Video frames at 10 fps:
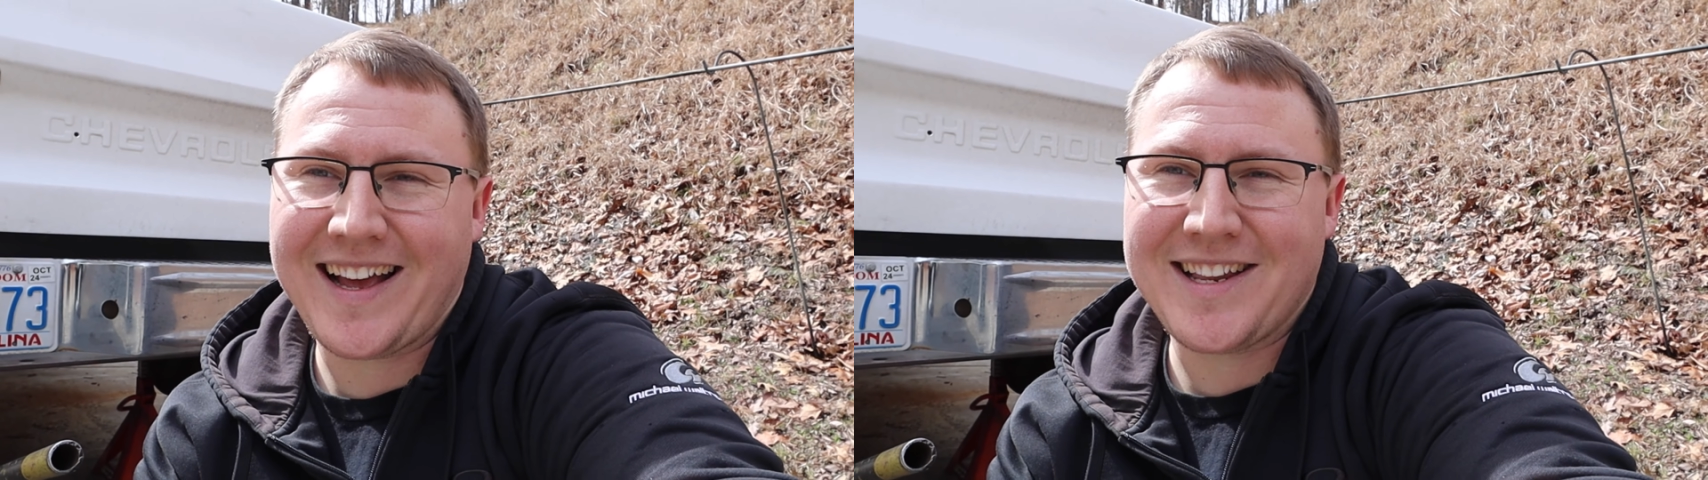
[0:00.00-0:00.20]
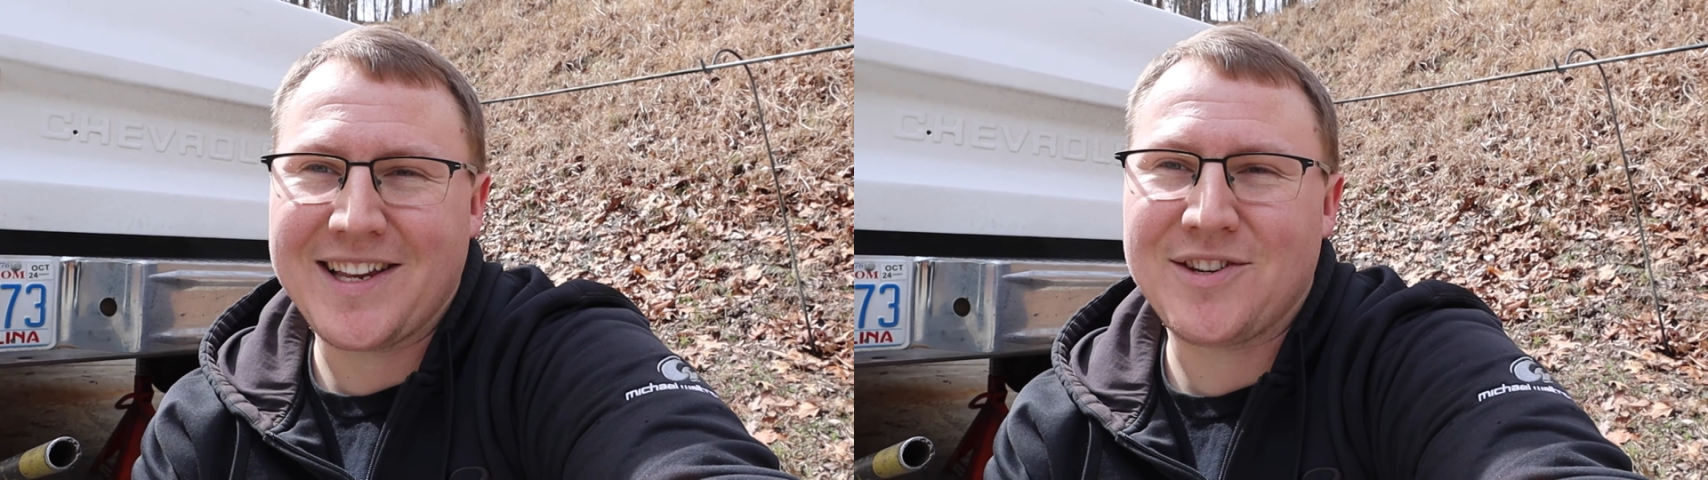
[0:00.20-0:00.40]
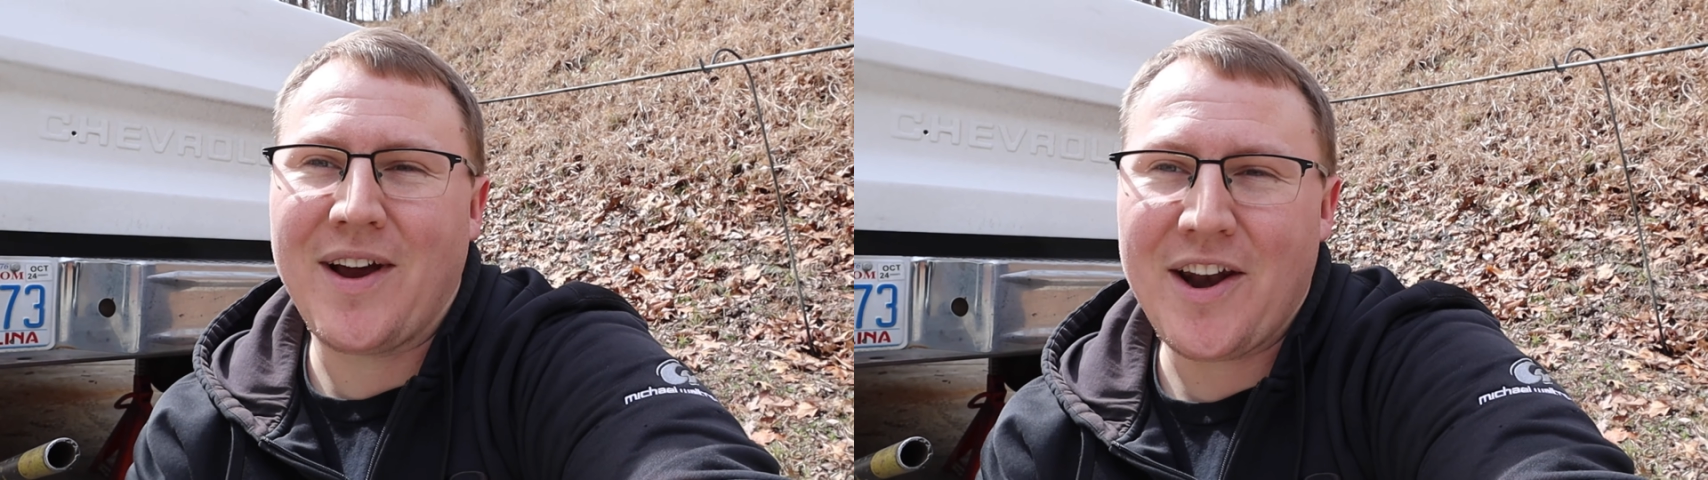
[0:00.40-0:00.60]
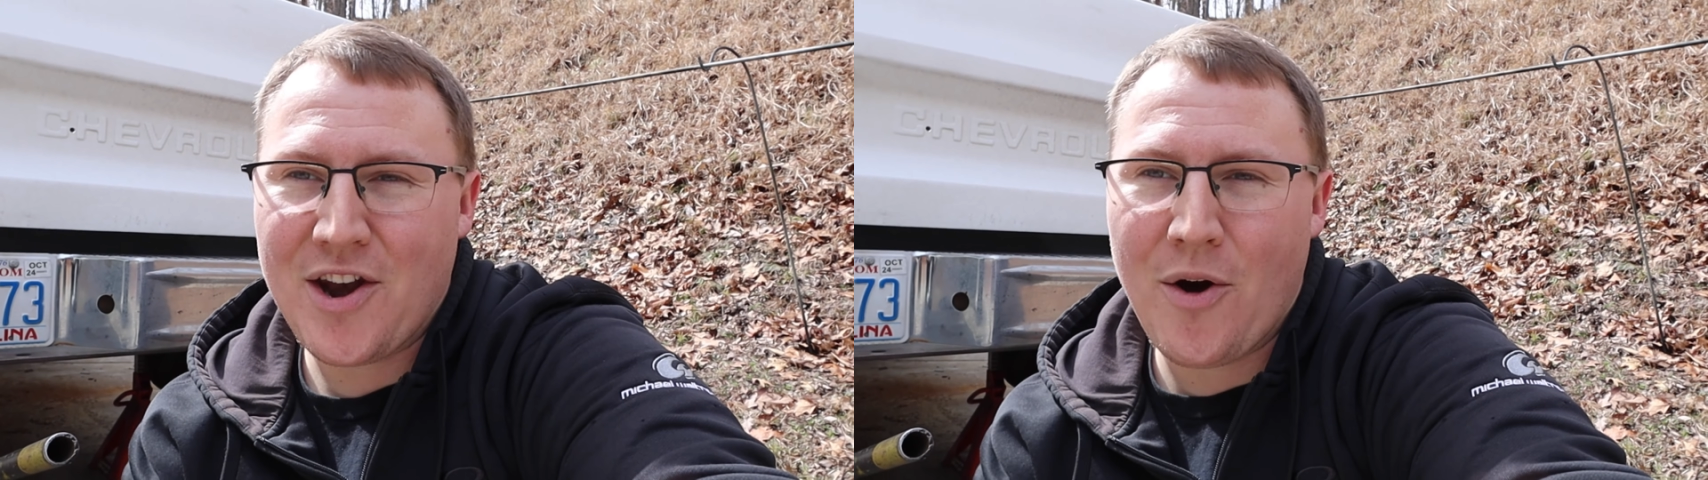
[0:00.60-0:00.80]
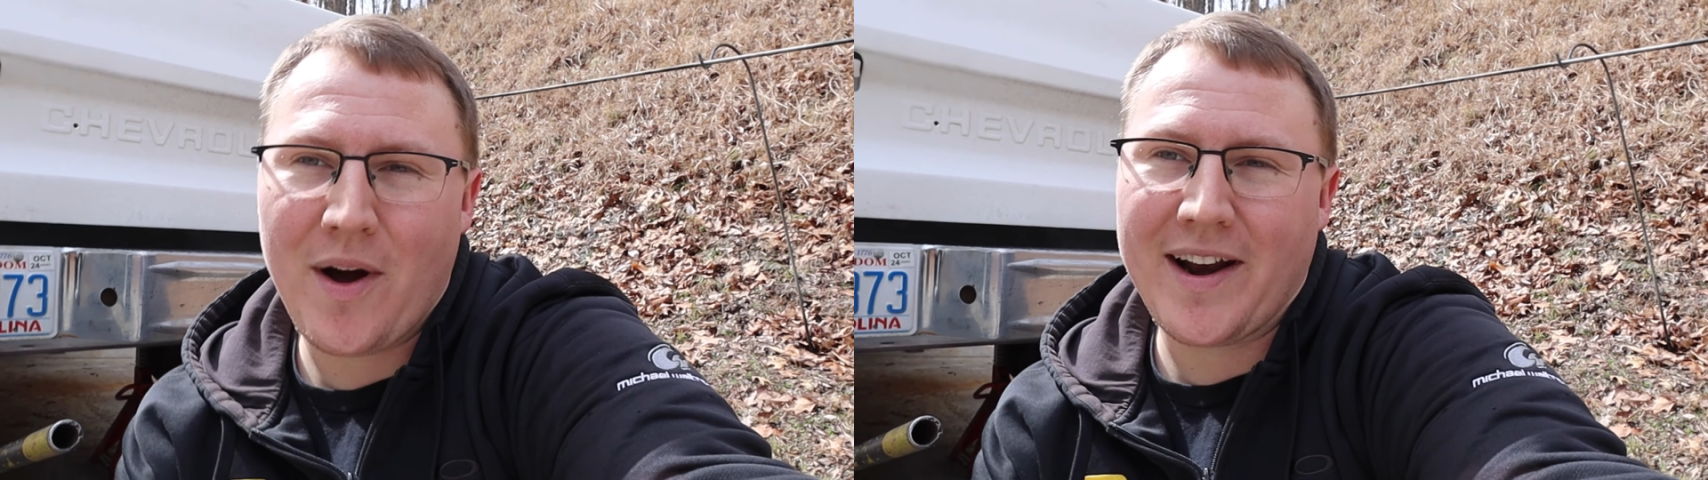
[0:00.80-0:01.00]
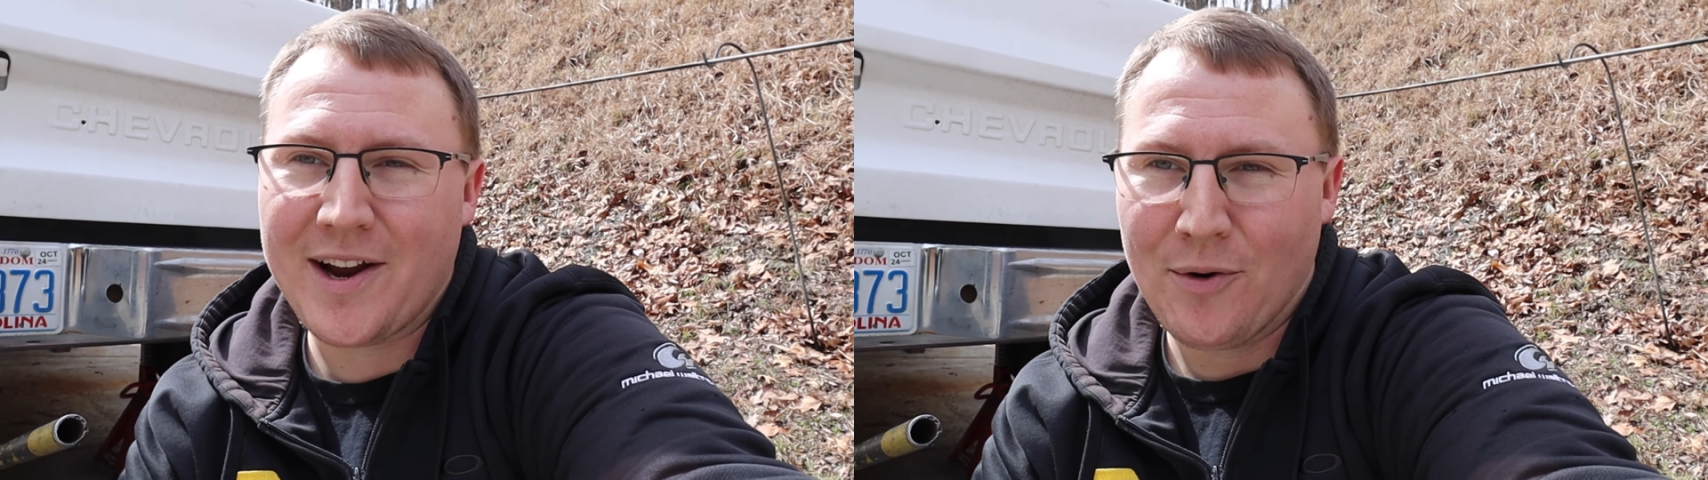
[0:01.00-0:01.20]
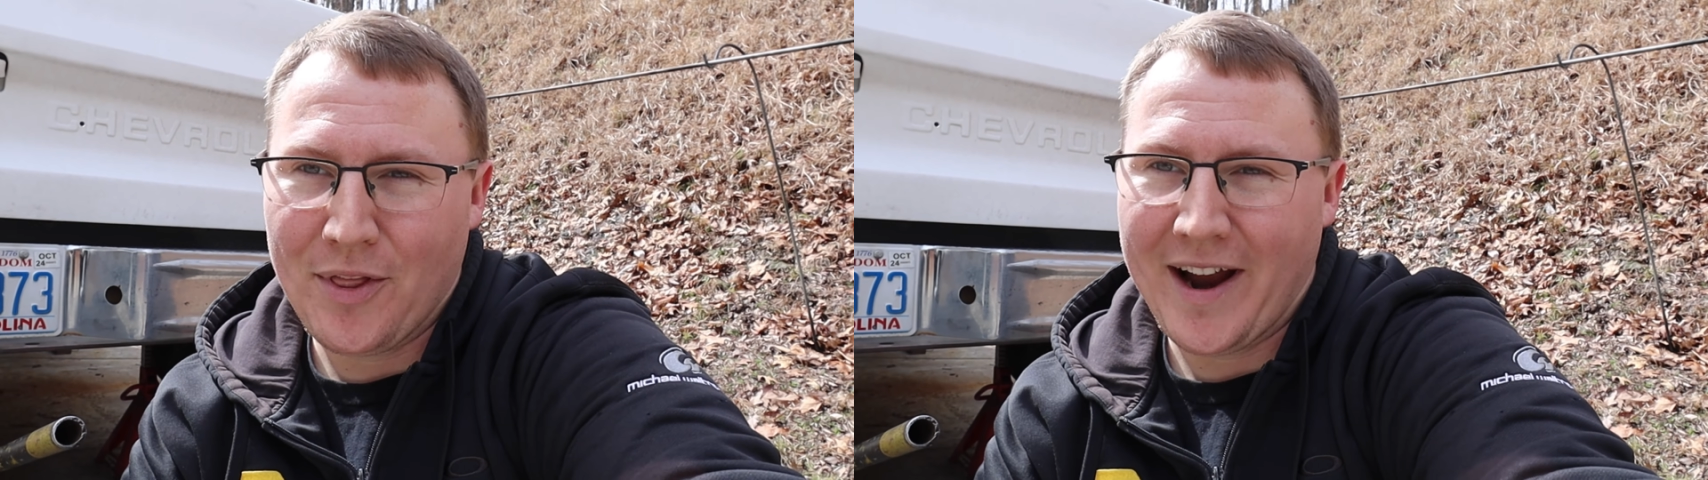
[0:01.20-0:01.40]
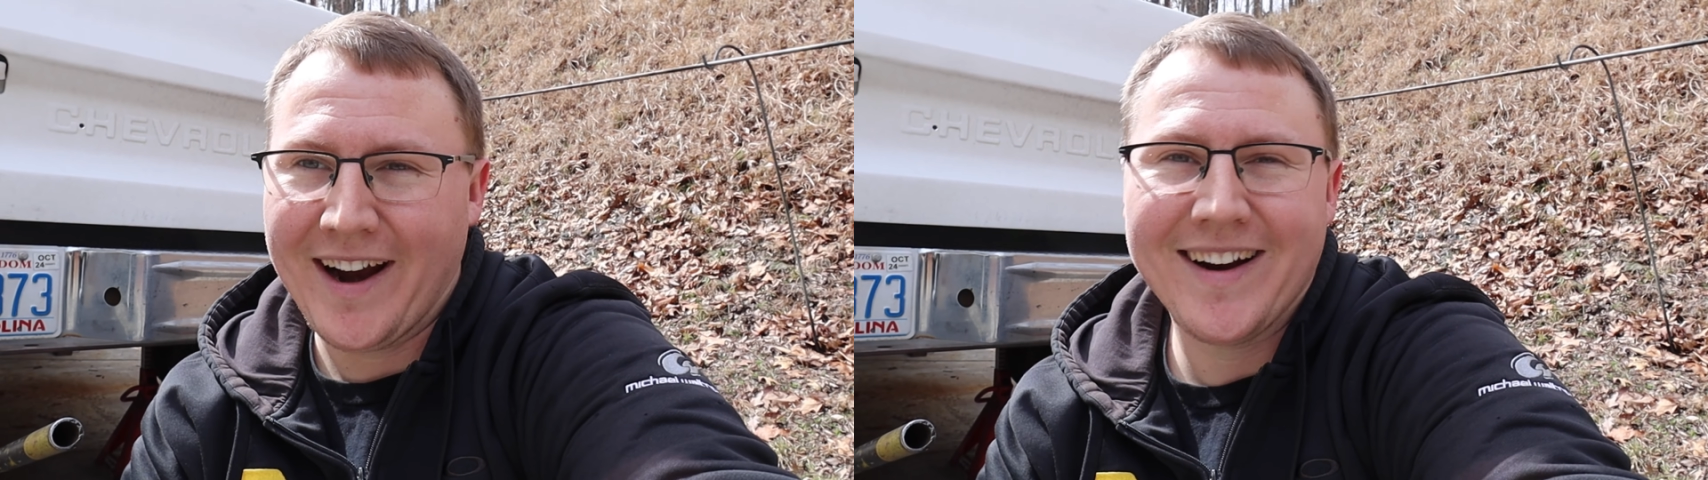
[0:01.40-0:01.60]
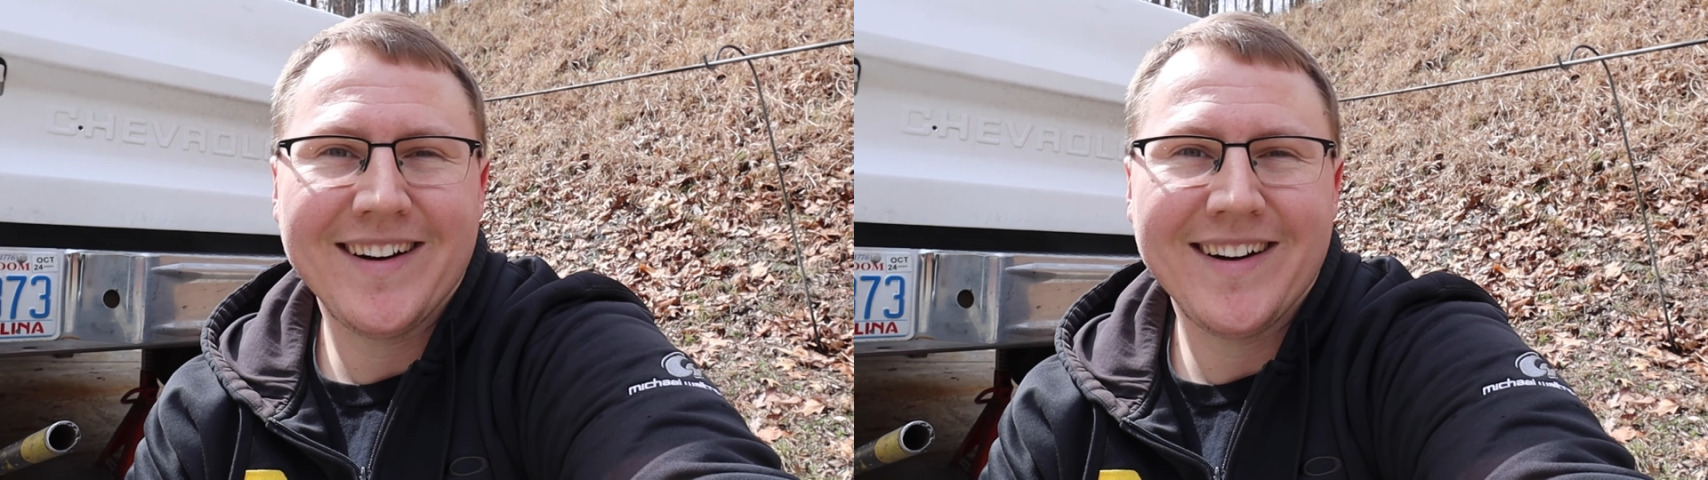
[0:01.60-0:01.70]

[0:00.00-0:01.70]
that you had no idea were there.